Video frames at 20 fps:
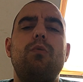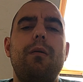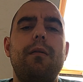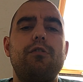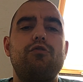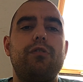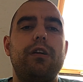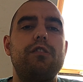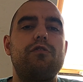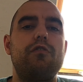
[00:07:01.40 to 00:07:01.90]

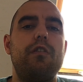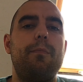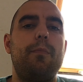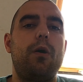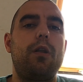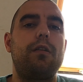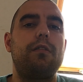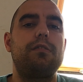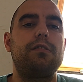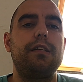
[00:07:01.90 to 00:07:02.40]
our transfer
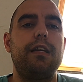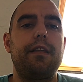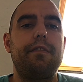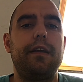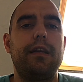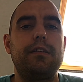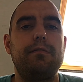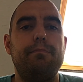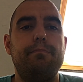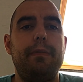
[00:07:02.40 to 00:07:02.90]
policy, I
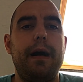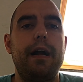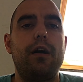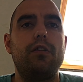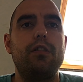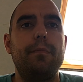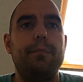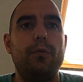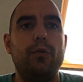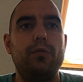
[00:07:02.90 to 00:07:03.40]
think it's bang
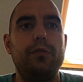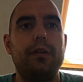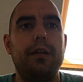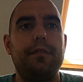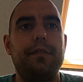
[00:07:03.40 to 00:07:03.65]
on the button.